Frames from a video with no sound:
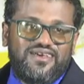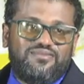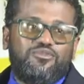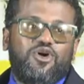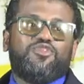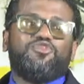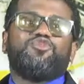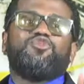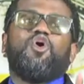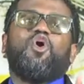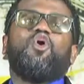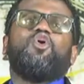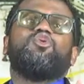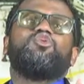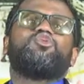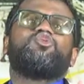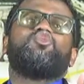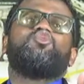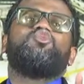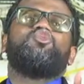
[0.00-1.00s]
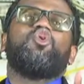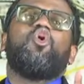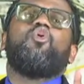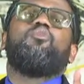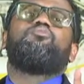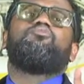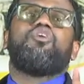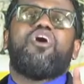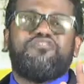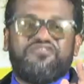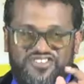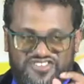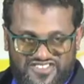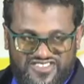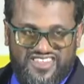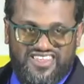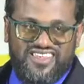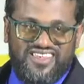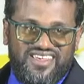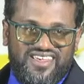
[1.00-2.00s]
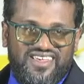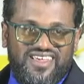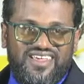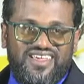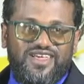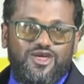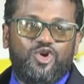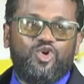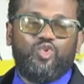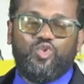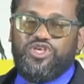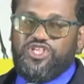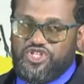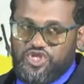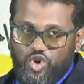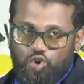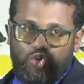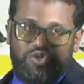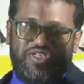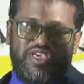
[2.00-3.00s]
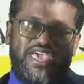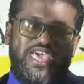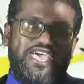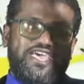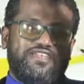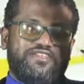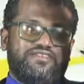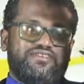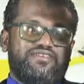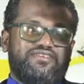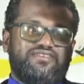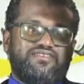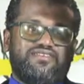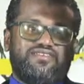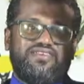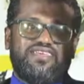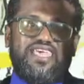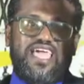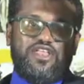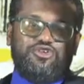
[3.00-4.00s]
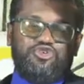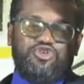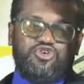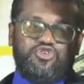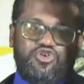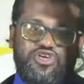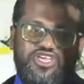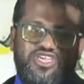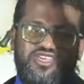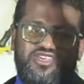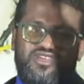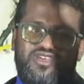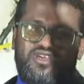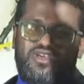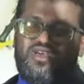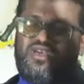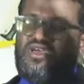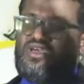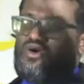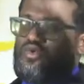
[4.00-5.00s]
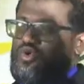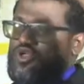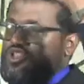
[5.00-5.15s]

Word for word: But those who know prophecy, we know the end. Can you agree? We